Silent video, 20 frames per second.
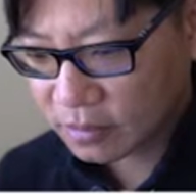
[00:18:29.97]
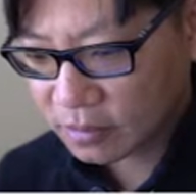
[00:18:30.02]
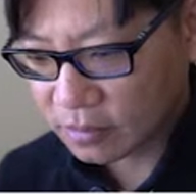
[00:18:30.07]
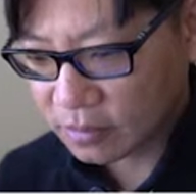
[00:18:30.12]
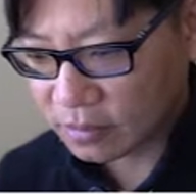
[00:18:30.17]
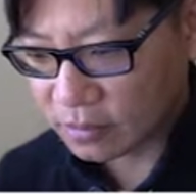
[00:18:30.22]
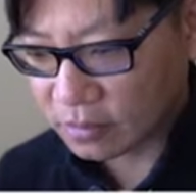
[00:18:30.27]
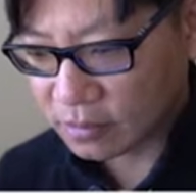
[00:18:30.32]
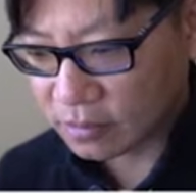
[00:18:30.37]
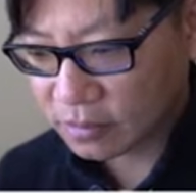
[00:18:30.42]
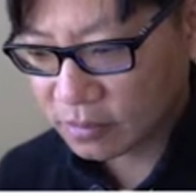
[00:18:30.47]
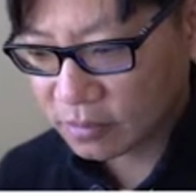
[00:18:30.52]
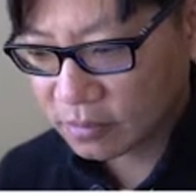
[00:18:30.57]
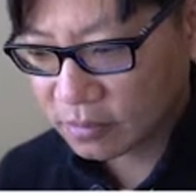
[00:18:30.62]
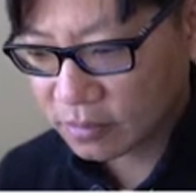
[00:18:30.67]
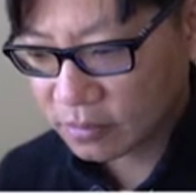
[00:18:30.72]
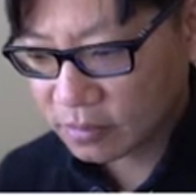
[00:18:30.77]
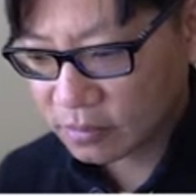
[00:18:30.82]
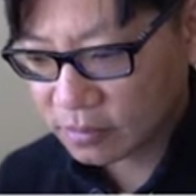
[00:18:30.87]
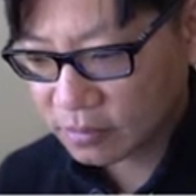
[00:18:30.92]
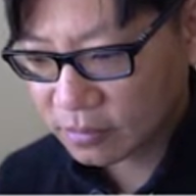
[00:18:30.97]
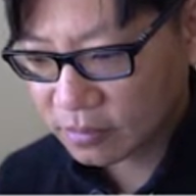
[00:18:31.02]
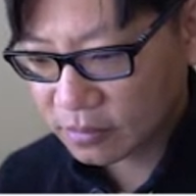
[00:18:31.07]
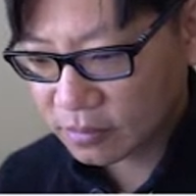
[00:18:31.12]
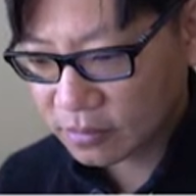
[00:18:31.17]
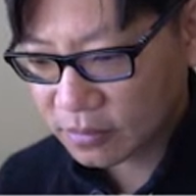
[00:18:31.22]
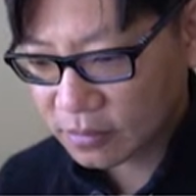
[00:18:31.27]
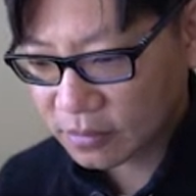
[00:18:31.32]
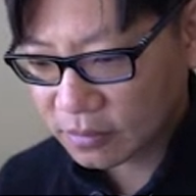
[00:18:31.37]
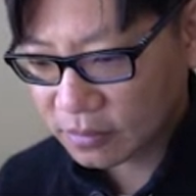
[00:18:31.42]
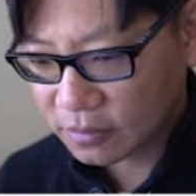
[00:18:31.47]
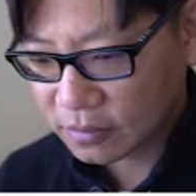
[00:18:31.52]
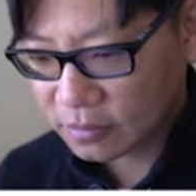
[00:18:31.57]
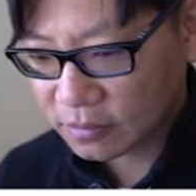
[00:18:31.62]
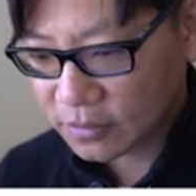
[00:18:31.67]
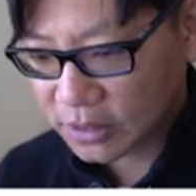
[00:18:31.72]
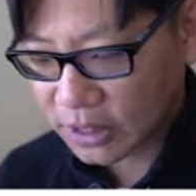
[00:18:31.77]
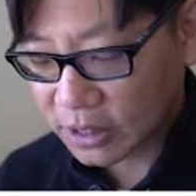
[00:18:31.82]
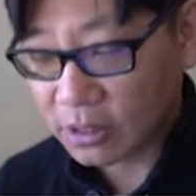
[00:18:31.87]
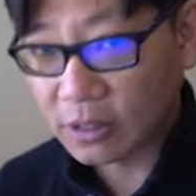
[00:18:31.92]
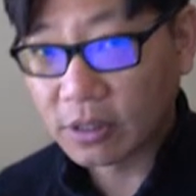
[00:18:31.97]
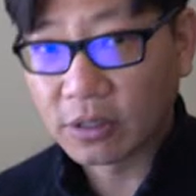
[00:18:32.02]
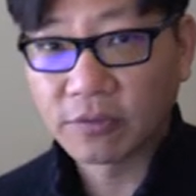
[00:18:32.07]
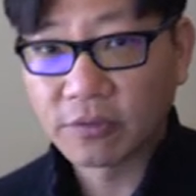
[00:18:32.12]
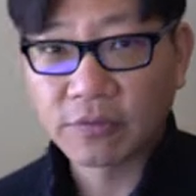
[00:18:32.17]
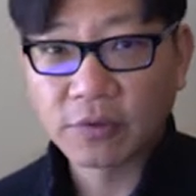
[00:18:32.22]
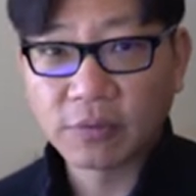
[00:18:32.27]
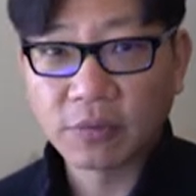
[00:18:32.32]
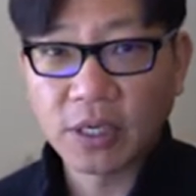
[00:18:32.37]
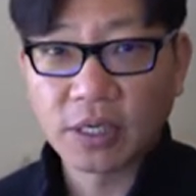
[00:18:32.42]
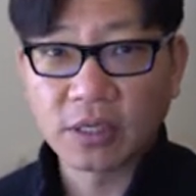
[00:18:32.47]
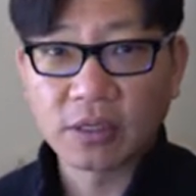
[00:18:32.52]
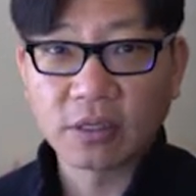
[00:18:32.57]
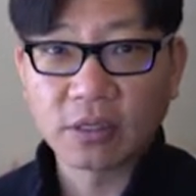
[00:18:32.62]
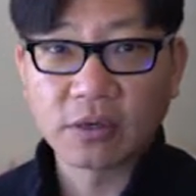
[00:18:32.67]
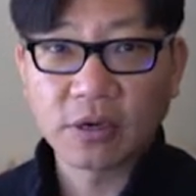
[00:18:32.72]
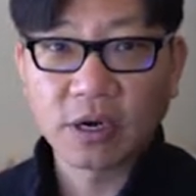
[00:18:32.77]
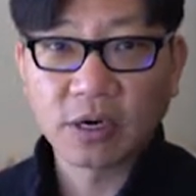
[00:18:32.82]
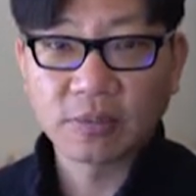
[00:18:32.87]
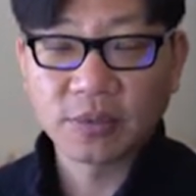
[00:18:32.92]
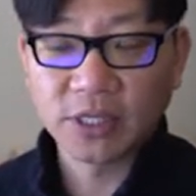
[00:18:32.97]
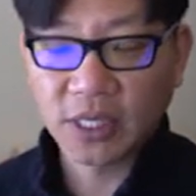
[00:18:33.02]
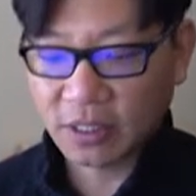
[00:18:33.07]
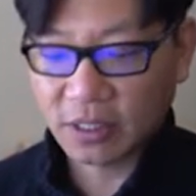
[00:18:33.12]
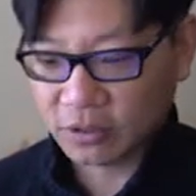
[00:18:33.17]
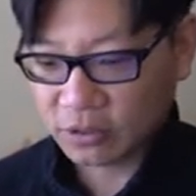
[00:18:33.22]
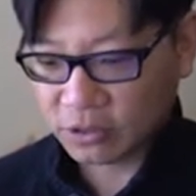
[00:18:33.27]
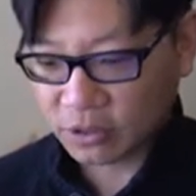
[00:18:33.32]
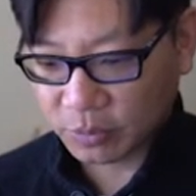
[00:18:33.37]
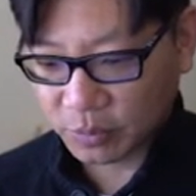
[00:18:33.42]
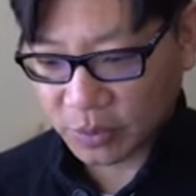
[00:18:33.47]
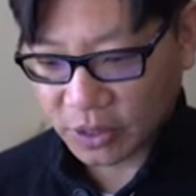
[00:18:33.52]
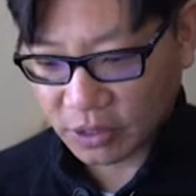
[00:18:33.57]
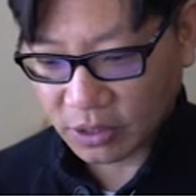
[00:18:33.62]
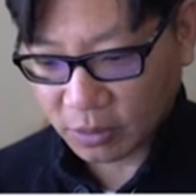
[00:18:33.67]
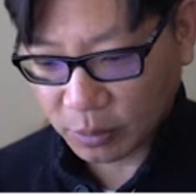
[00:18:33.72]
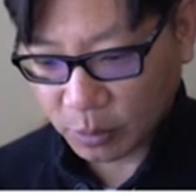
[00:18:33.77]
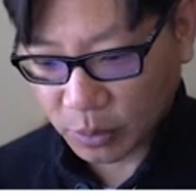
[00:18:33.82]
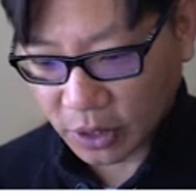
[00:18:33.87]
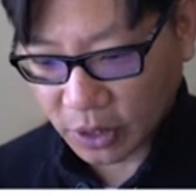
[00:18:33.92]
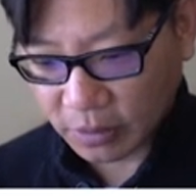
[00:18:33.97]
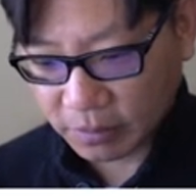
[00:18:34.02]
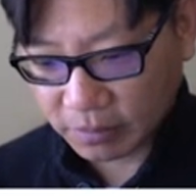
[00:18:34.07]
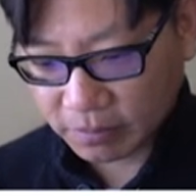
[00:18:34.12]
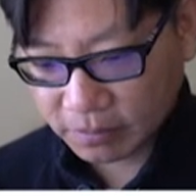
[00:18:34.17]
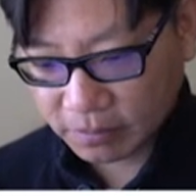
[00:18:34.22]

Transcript: You know, if you want a low-carb diet, you shouldn't be eating bread.